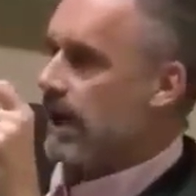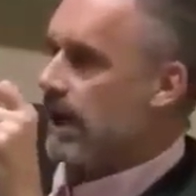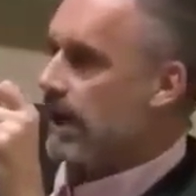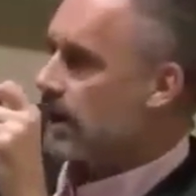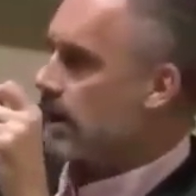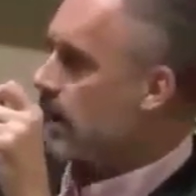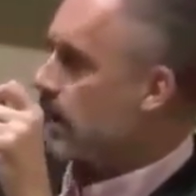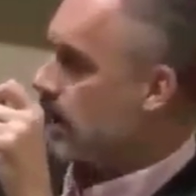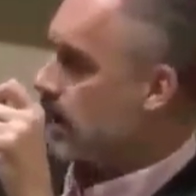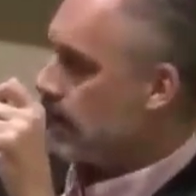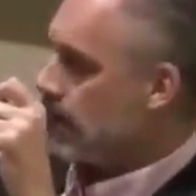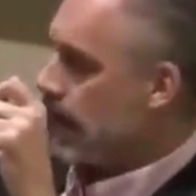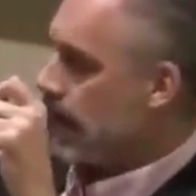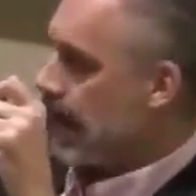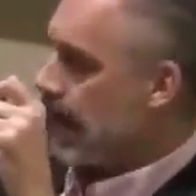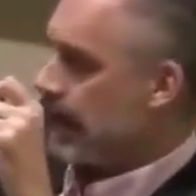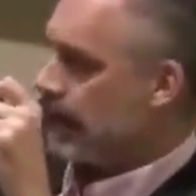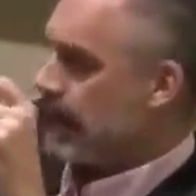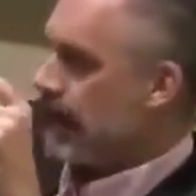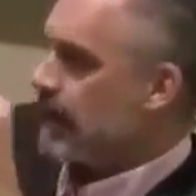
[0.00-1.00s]
and
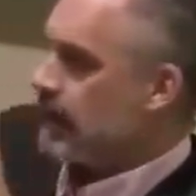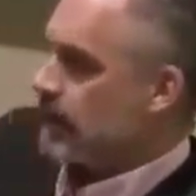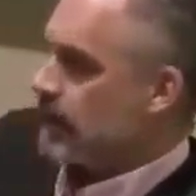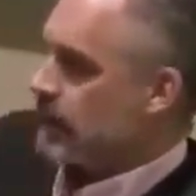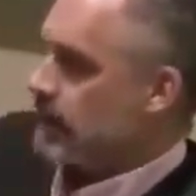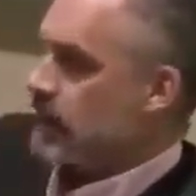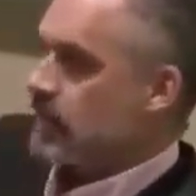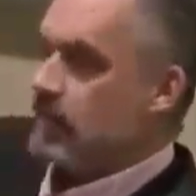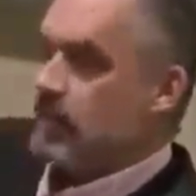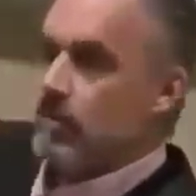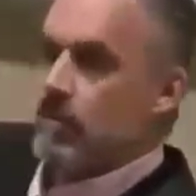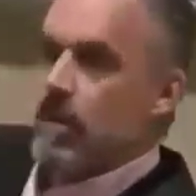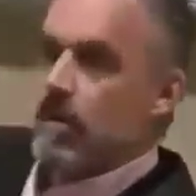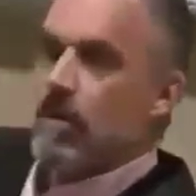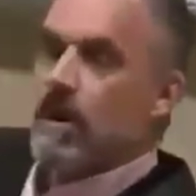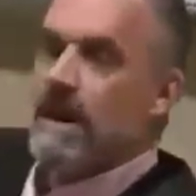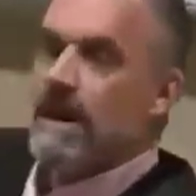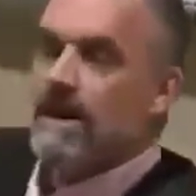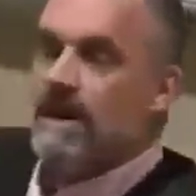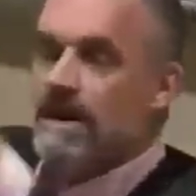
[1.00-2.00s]
then to
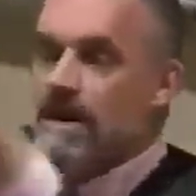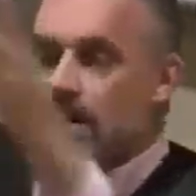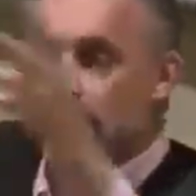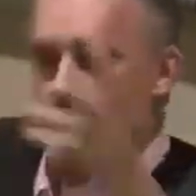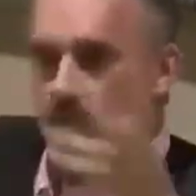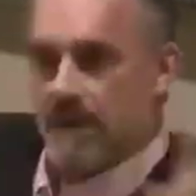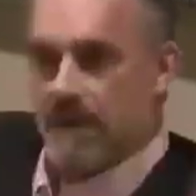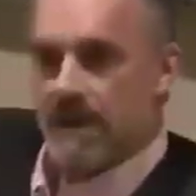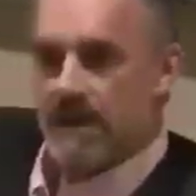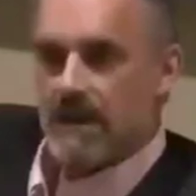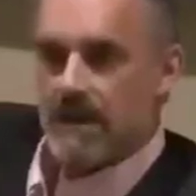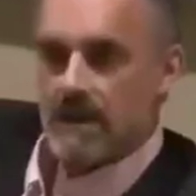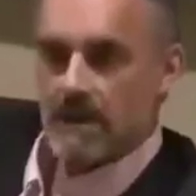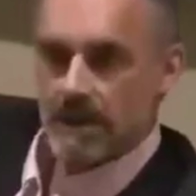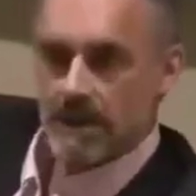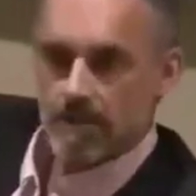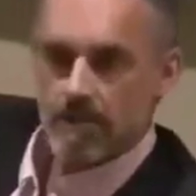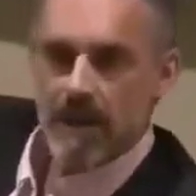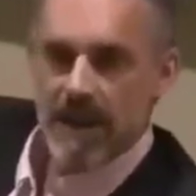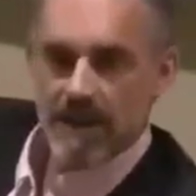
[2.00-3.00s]

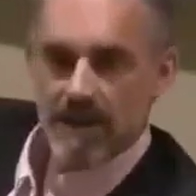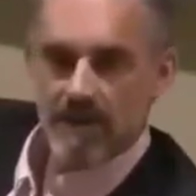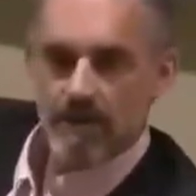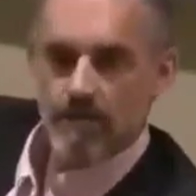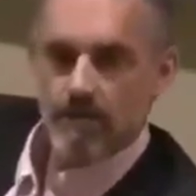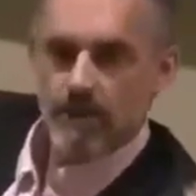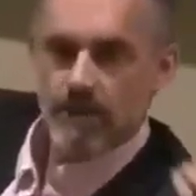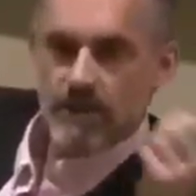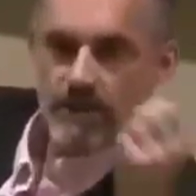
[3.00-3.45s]
immediately make the